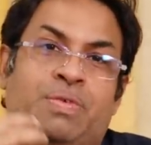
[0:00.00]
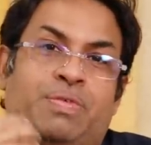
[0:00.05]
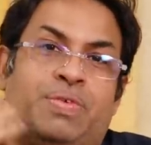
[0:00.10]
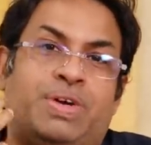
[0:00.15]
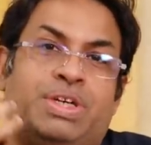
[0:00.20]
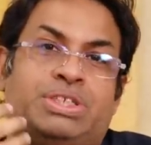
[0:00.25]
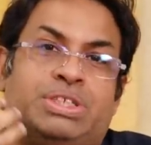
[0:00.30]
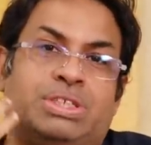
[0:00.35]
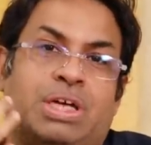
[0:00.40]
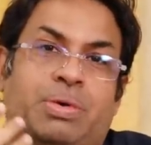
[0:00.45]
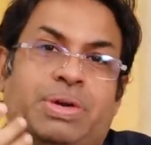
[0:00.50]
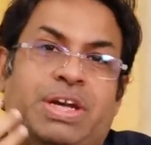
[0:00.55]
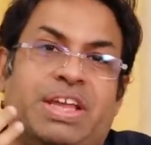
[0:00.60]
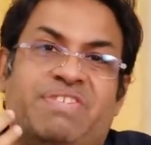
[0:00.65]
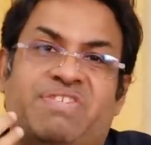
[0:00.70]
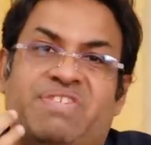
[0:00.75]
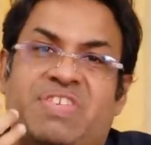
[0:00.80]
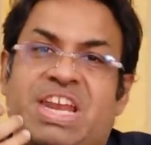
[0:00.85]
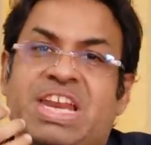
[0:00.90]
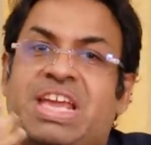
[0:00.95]
were
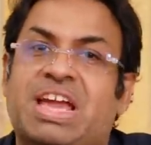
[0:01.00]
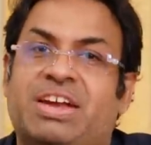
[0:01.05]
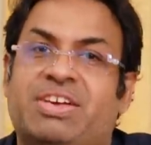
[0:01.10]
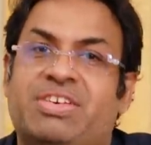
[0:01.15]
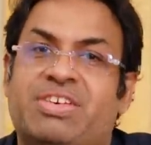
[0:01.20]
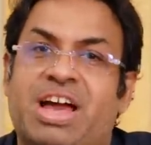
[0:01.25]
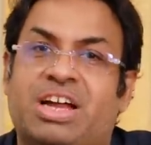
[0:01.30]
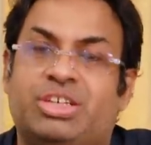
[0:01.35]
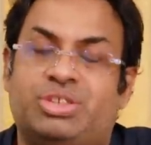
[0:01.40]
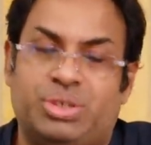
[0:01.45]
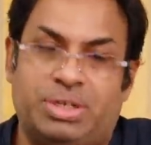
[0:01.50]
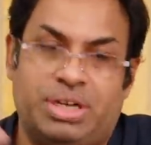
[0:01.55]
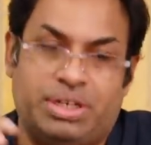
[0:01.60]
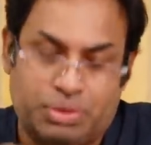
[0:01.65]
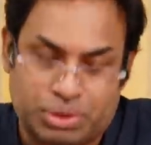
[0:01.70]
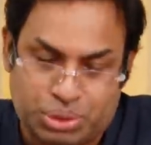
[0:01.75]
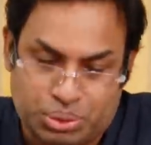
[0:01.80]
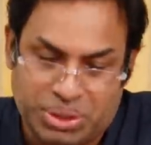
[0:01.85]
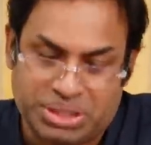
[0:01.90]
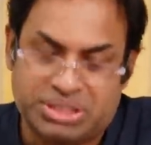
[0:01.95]
sounding very unnatural. It
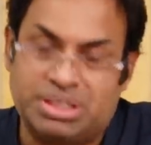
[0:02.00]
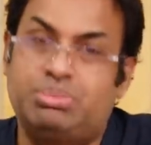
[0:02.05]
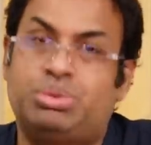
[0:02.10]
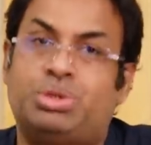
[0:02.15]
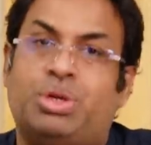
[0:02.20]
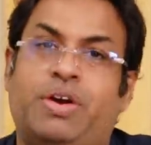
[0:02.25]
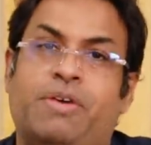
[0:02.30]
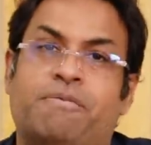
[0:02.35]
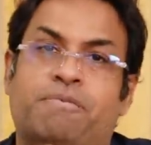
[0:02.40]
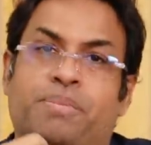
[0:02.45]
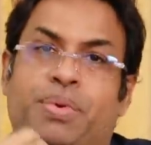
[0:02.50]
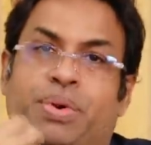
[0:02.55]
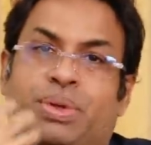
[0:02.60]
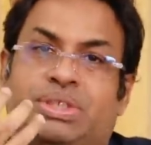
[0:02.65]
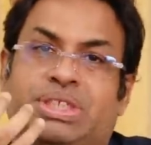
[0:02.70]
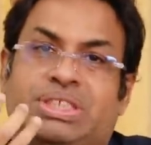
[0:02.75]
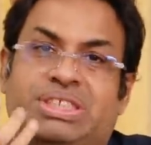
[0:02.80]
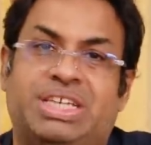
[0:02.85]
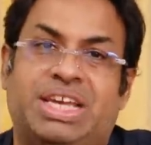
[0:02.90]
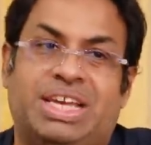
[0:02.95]
was doing some sort of
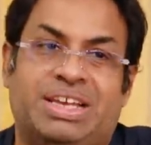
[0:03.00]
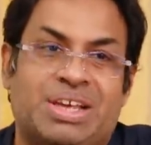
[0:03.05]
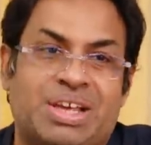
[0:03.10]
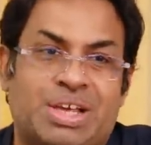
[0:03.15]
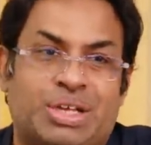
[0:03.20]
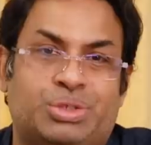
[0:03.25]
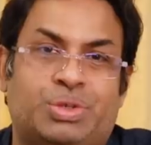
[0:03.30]
processing.